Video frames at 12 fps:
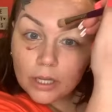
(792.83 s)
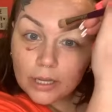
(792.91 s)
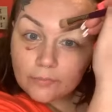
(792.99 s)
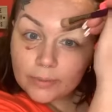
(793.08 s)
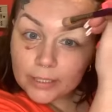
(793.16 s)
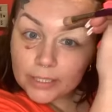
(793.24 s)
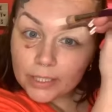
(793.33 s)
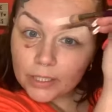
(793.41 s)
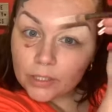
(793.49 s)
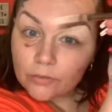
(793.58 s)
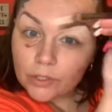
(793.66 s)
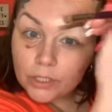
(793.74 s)
I've been
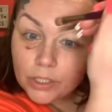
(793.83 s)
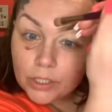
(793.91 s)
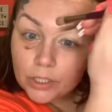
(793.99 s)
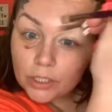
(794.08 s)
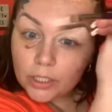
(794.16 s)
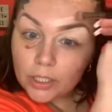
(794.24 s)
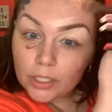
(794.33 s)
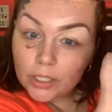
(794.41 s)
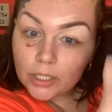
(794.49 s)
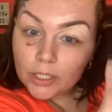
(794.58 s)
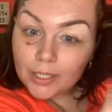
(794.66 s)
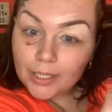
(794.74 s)
healing really good.
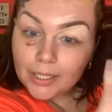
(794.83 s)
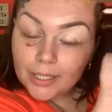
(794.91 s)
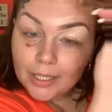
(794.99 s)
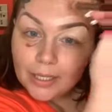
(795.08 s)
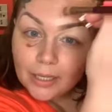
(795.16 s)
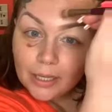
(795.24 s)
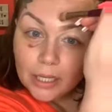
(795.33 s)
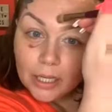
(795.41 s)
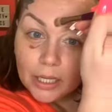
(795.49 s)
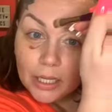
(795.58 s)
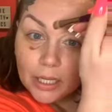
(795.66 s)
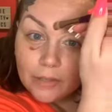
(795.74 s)

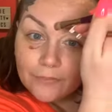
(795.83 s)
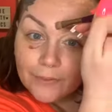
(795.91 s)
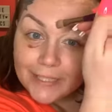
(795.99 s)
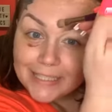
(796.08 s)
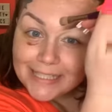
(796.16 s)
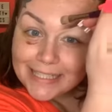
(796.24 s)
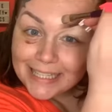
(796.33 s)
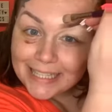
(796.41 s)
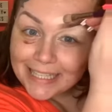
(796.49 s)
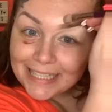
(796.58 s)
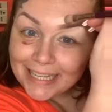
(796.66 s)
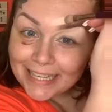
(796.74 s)

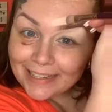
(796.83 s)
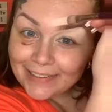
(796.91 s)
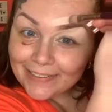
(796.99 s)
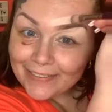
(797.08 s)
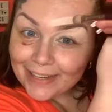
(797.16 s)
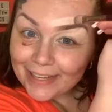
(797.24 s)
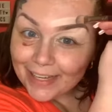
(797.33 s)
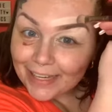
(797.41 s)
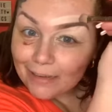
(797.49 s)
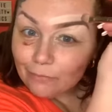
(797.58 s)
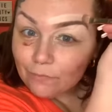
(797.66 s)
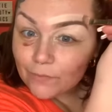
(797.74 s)
Francine. Hey, girl. Hey,
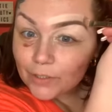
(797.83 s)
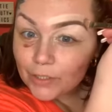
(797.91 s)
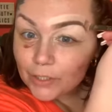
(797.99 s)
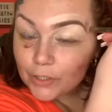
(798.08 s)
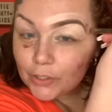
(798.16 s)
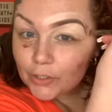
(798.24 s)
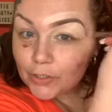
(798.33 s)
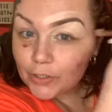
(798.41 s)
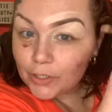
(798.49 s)
I'm feeling good.